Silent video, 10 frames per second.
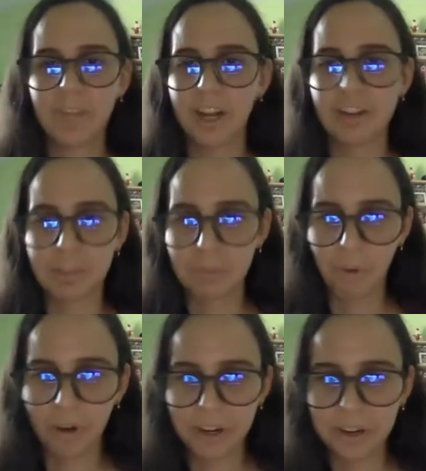
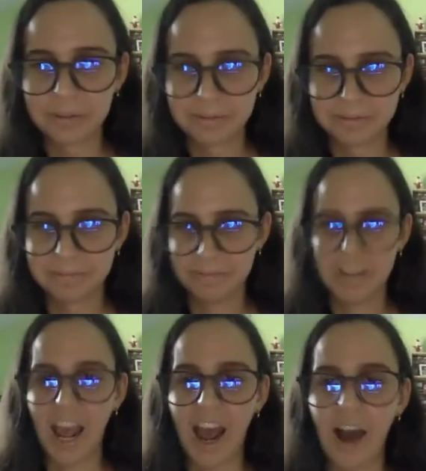support you
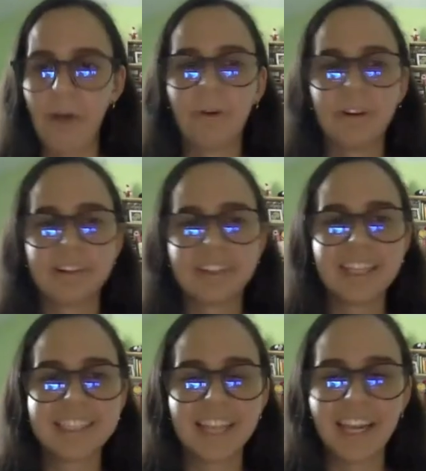now, or
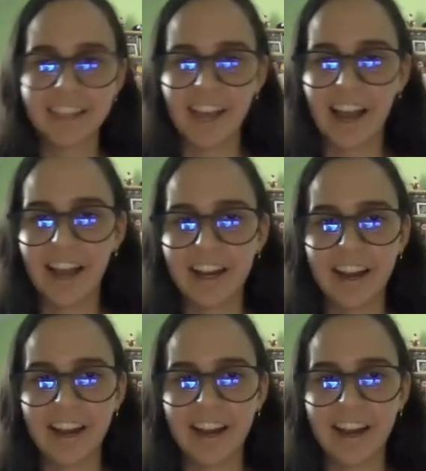things like that.